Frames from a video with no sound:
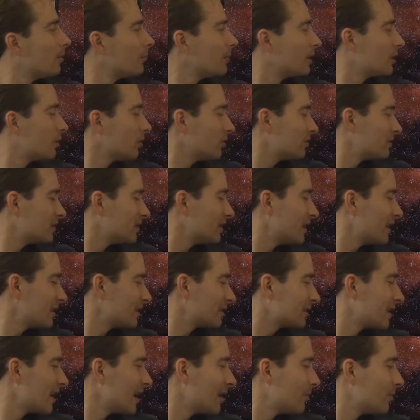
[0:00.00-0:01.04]
because the
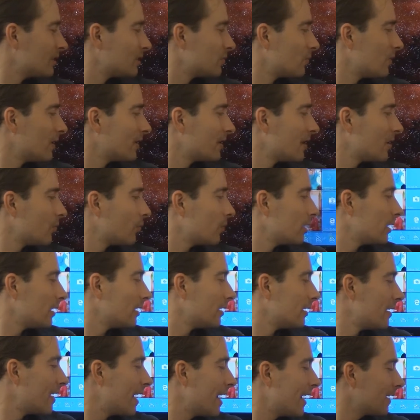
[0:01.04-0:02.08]
next game is one I
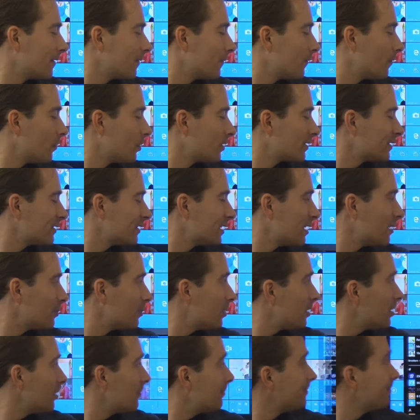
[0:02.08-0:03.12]
really like, for
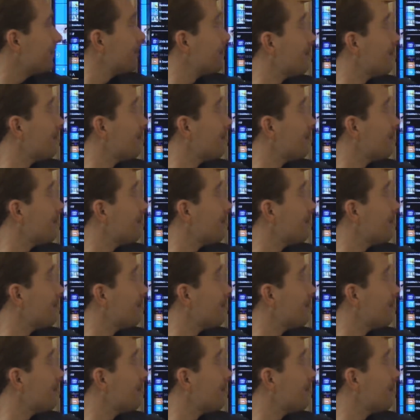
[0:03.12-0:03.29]
example,